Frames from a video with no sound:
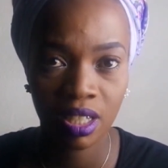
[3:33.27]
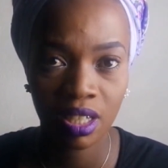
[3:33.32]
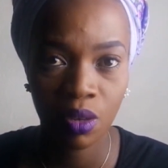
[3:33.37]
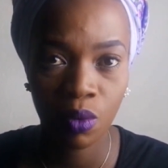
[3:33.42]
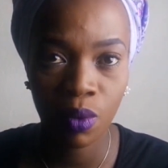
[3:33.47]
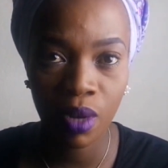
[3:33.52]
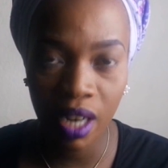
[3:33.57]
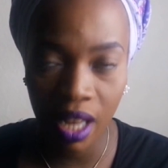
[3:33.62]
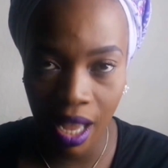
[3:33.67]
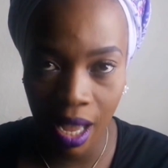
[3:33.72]

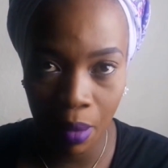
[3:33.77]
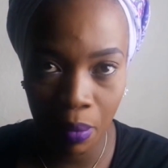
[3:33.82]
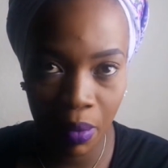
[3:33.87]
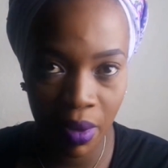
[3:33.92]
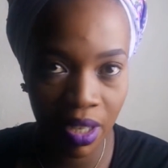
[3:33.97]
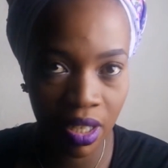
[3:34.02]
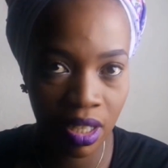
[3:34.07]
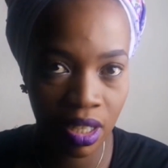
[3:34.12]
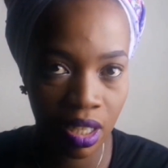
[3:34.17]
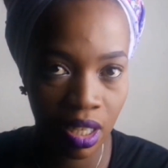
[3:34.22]
What
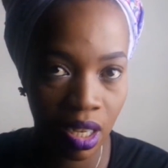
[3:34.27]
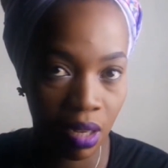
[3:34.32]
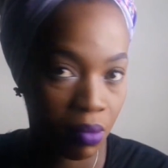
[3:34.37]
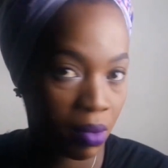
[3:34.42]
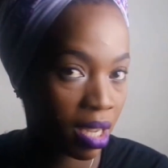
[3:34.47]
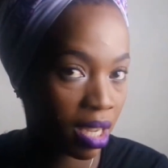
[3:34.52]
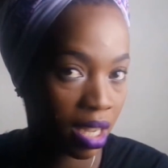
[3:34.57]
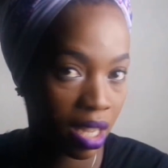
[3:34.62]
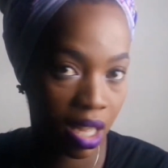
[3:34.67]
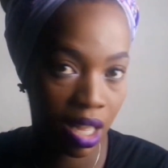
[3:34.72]
happened?" I'm
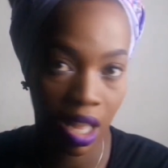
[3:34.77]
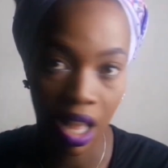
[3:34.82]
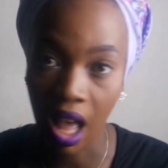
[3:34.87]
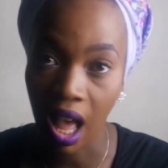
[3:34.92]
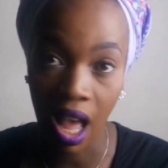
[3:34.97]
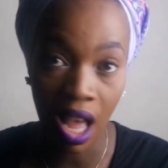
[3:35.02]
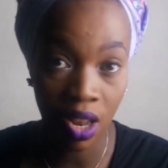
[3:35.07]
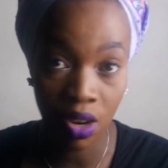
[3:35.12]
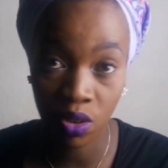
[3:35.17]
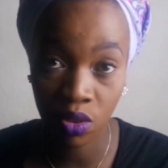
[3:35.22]
like,
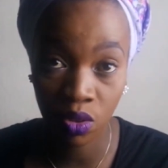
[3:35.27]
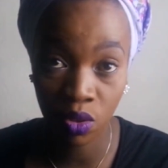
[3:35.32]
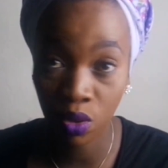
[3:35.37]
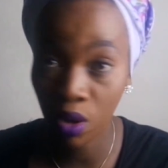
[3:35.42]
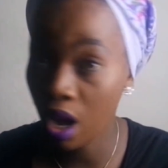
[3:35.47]
"I don't know.